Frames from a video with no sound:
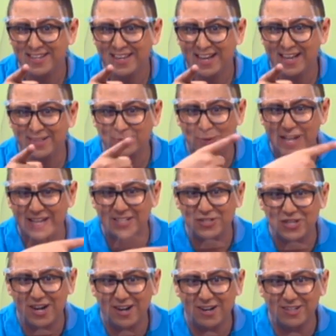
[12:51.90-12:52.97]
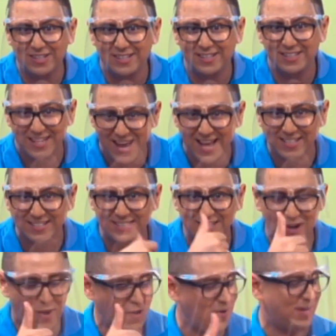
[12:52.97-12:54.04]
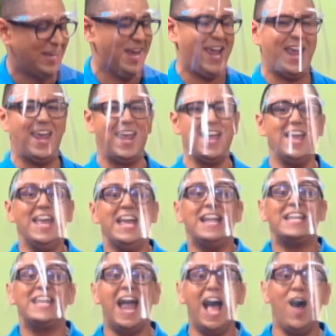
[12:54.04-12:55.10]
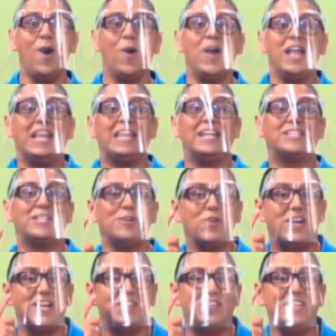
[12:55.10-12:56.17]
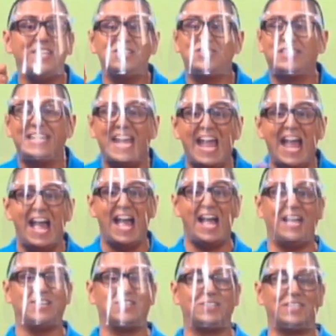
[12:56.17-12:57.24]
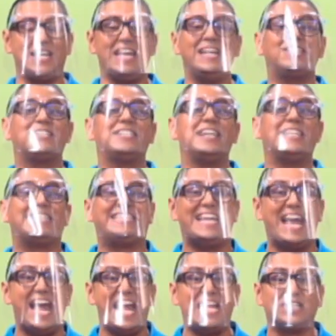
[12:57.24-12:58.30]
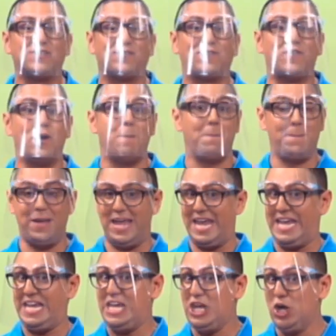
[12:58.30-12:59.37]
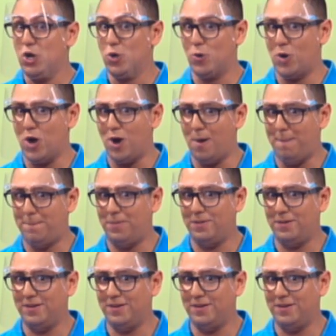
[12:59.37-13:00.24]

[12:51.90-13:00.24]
As well as Charlotte? Yes? Okay. Now, let's look at this dance. It's a dance from Europe.